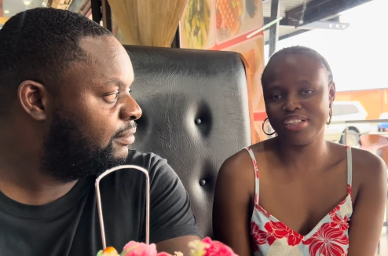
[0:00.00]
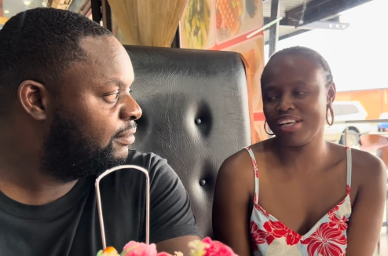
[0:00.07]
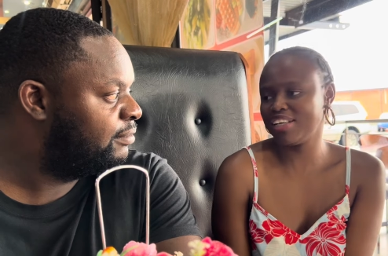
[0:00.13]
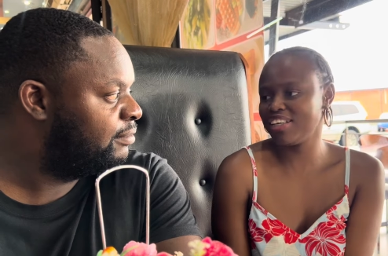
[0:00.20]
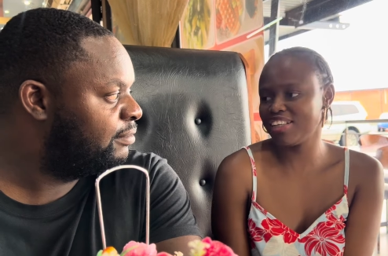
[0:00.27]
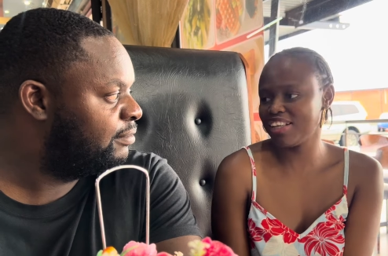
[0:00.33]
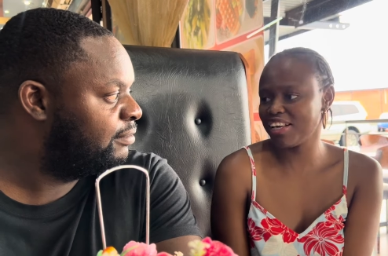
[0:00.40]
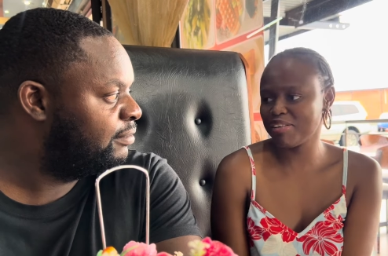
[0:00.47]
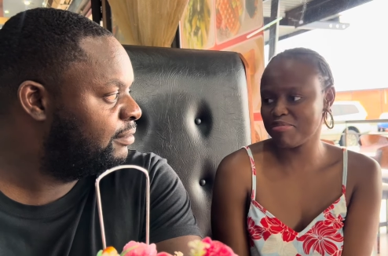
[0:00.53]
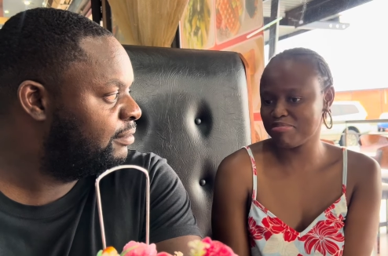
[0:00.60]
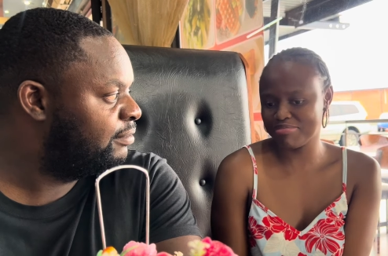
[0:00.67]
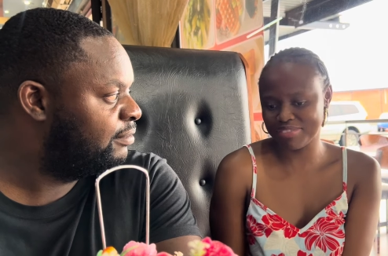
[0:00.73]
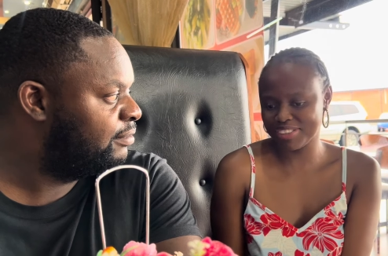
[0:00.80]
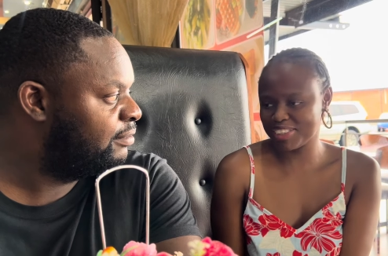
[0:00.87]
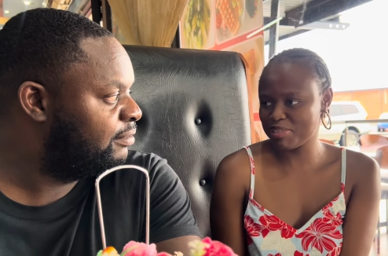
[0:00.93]
Speaker 1: anything
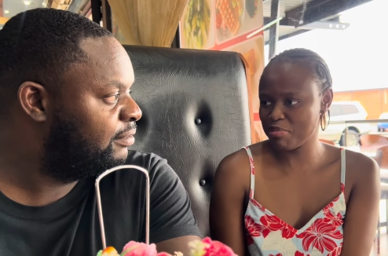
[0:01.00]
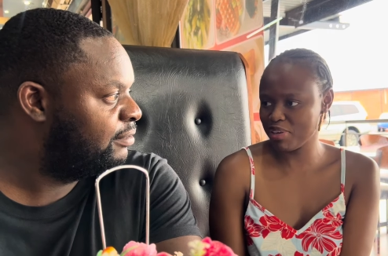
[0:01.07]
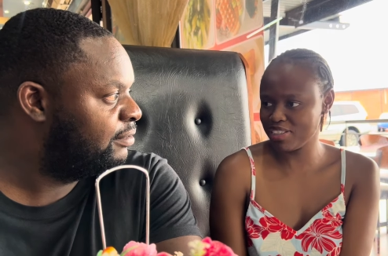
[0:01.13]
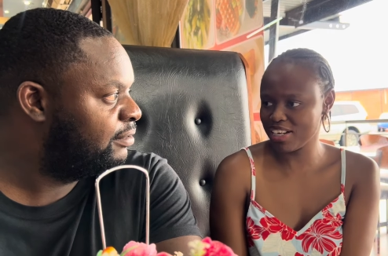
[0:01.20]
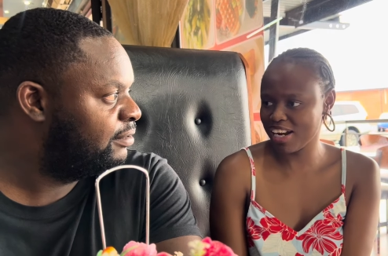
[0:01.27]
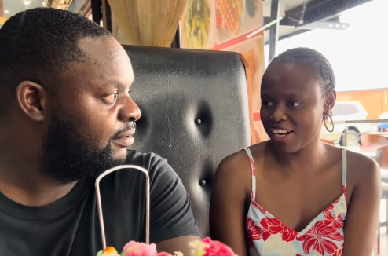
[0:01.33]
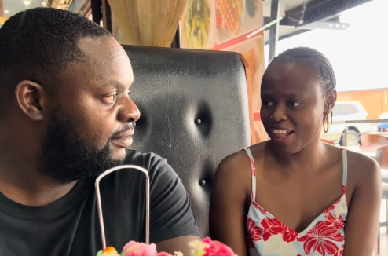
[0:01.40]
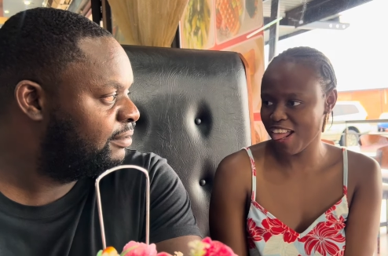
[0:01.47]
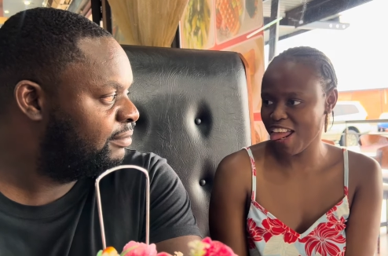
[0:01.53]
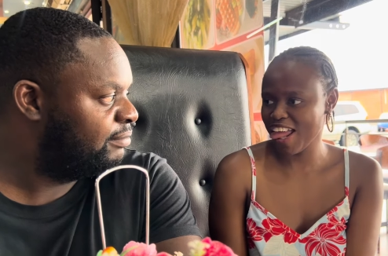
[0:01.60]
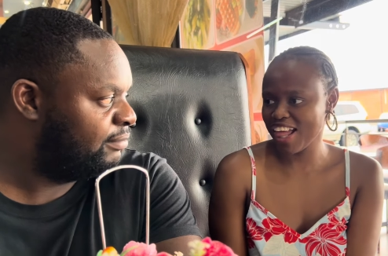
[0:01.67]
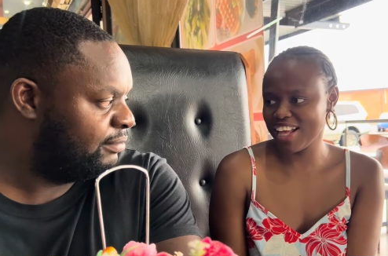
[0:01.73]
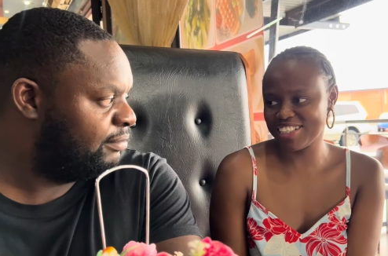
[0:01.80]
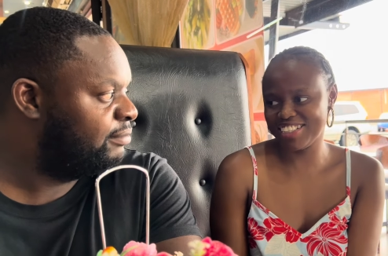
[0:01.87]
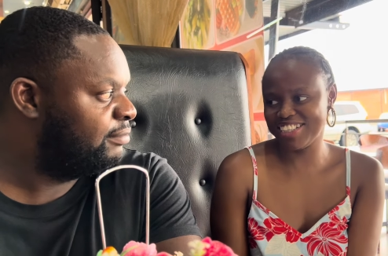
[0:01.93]
special,
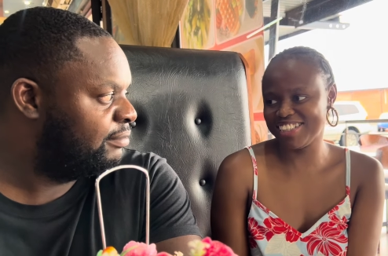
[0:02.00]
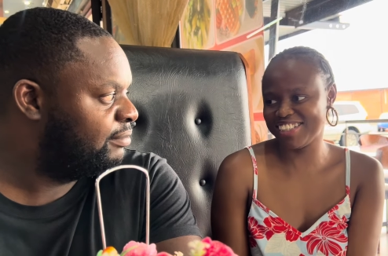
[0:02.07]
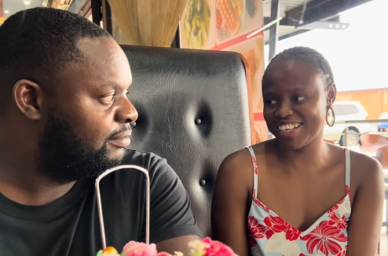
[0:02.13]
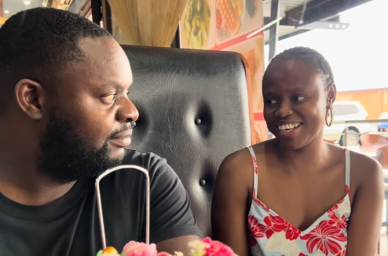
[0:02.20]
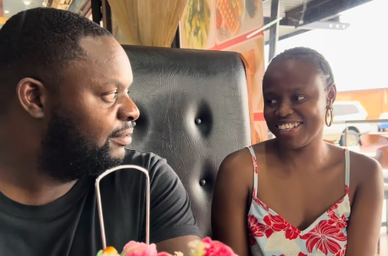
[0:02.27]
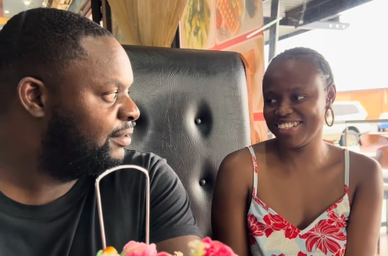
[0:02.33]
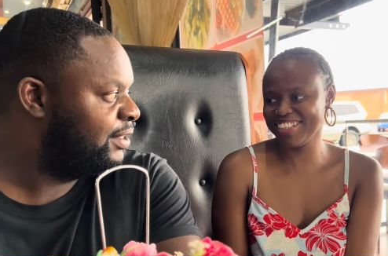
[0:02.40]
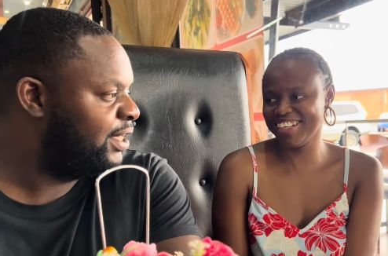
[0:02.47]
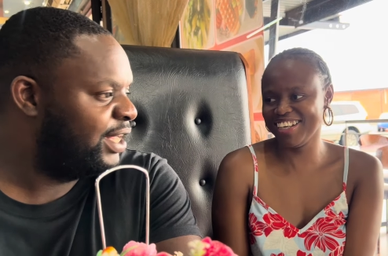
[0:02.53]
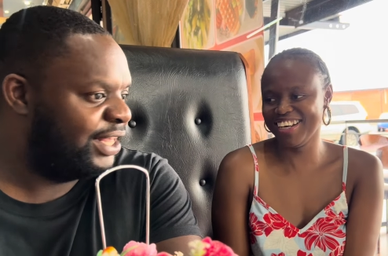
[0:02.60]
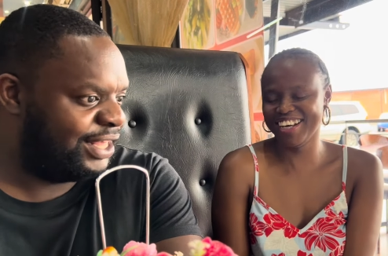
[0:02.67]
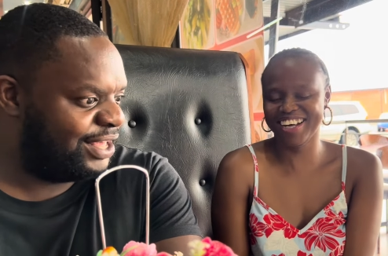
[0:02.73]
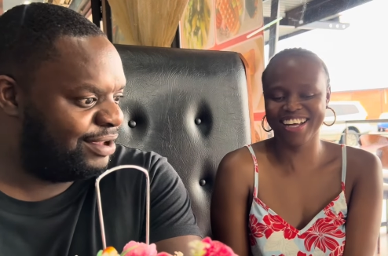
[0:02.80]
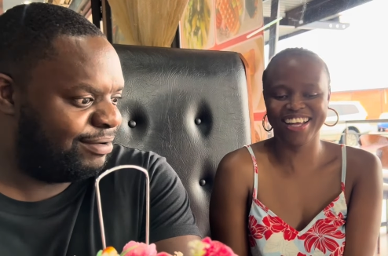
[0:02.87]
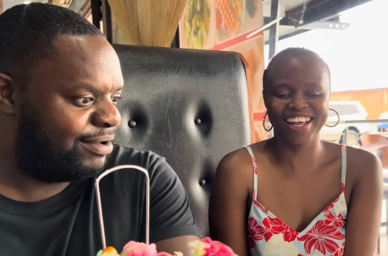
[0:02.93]
as he said.
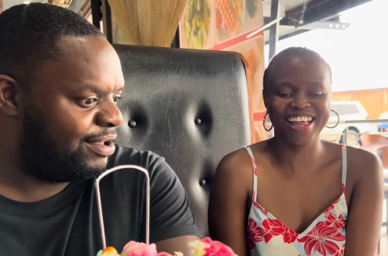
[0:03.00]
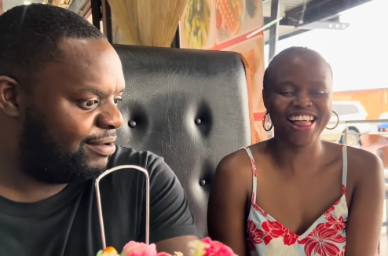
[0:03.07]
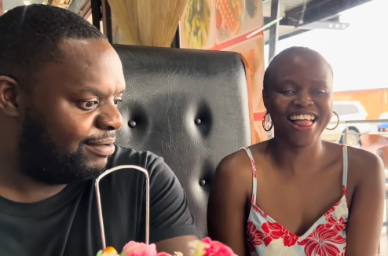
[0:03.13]
Yeah,